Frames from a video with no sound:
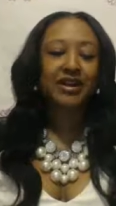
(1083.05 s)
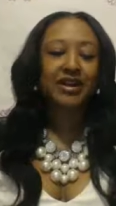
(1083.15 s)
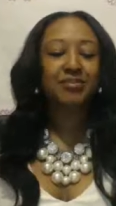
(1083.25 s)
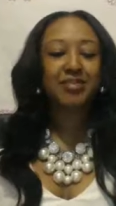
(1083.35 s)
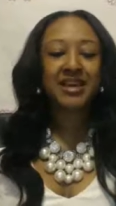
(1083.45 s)
The
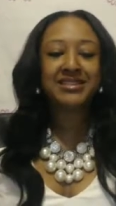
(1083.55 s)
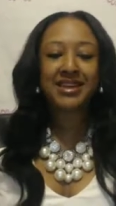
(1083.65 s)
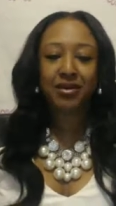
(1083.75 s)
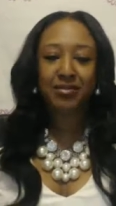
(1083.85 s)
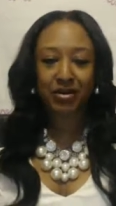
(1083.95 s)
best thing
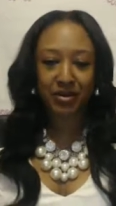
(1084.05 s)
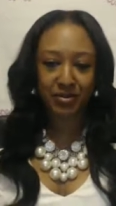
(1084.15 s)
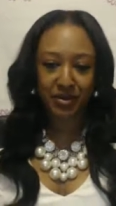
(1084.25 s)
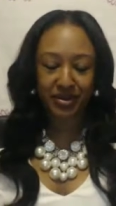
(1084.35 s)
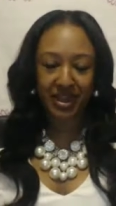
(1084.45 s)
about
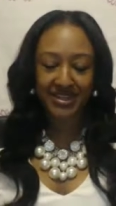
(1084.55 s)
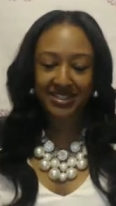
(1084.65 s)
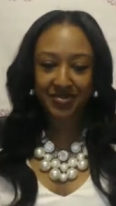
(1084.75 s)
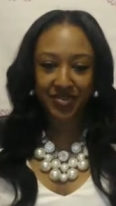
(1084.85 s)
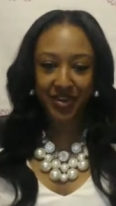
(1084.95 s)
communication,
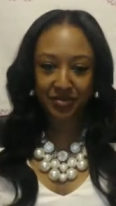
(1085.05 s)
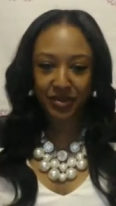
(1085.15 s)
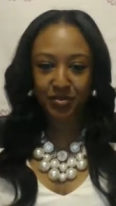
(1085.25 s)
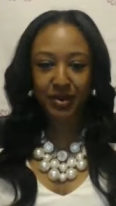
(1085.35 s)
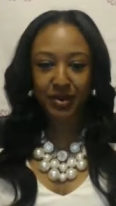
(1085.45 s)
effective
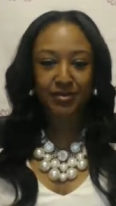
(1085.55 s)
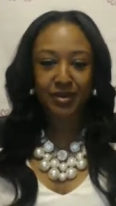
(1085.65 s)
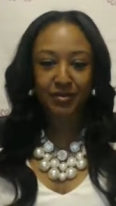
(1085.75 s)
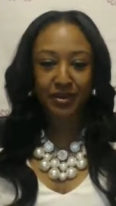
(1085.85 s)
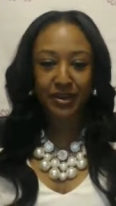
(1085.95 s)

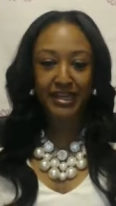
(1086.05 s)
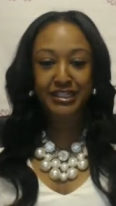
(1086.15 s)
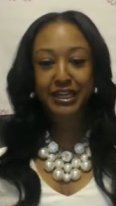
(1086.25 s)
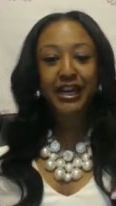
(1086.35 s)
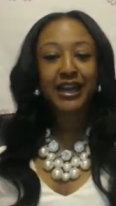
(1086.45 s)

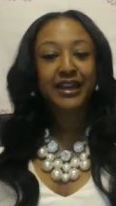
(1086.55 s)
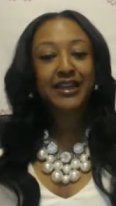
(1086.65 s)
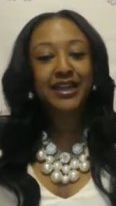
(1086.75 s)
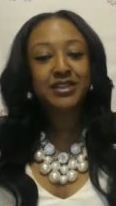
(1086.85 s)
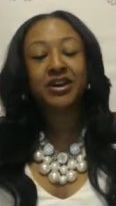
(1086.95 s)
communication.
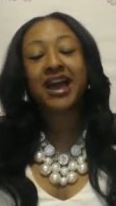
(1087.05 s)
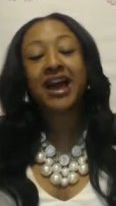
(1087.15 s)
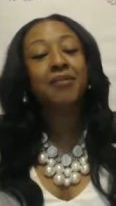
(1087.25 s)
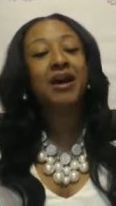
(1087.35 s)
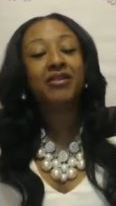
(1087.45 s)
Guess what? How
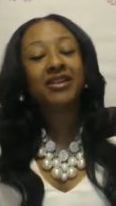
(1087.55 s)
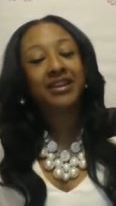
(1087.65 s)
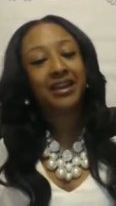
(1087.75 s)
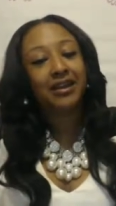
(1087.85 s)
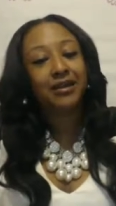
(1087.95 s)
about
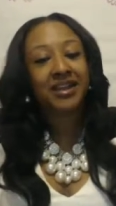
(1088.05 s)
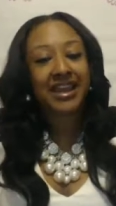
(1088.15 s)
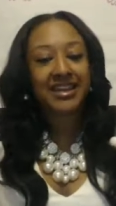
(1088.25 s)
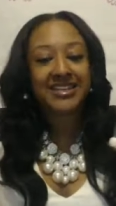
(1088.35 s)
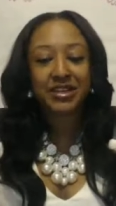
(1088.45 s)

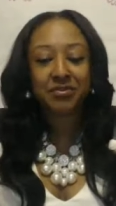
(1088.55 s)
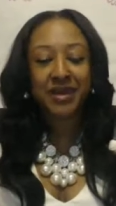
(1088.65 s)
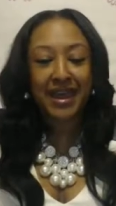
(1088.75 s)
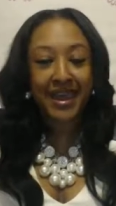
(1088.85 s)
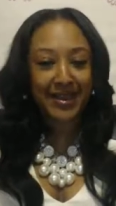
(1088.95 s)
ladies in the
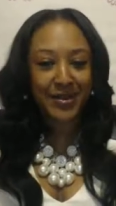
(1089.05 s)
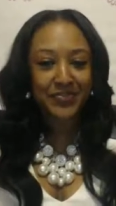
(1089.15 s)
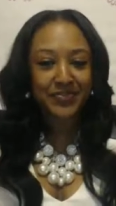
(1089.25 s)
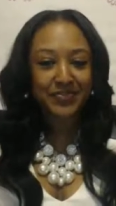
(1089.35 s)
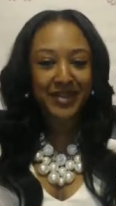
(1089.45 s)
back?
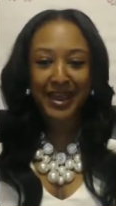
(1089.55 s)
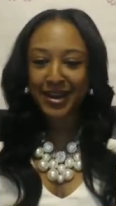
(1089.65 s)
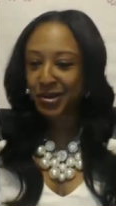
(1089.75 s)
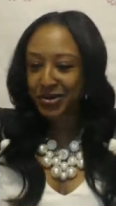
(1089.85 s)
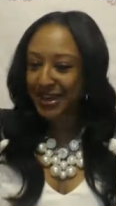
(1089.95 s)
I
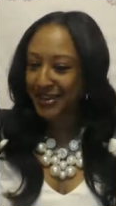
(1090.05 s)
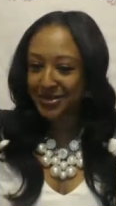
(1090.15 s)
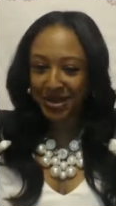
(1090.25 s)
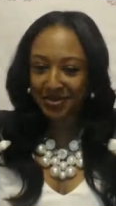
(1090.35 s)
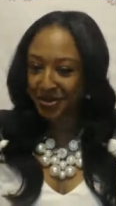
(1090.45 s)
know you guys are
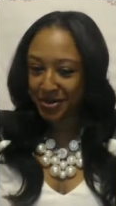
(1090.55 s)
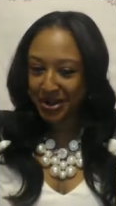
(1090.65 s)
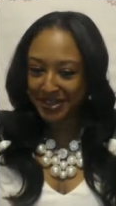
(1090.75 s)
having a great